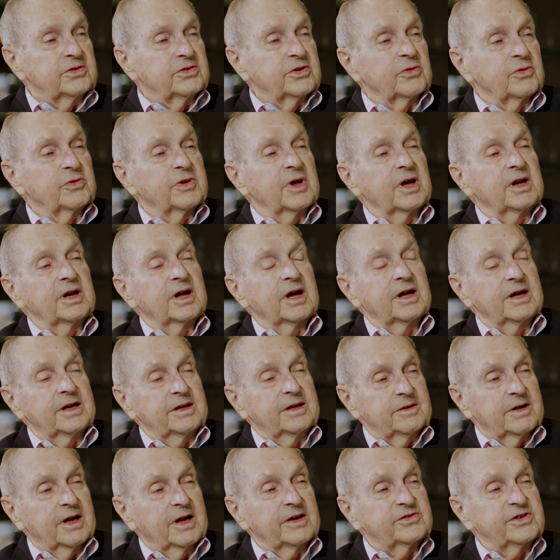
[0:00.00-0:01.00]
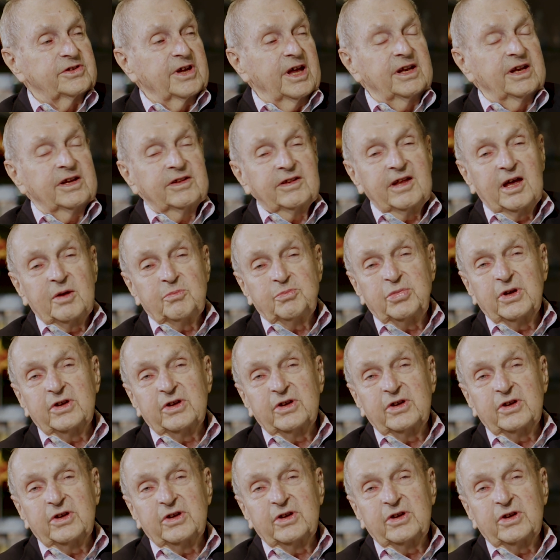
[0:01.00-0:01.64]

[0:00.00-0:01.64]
So then I stayed in that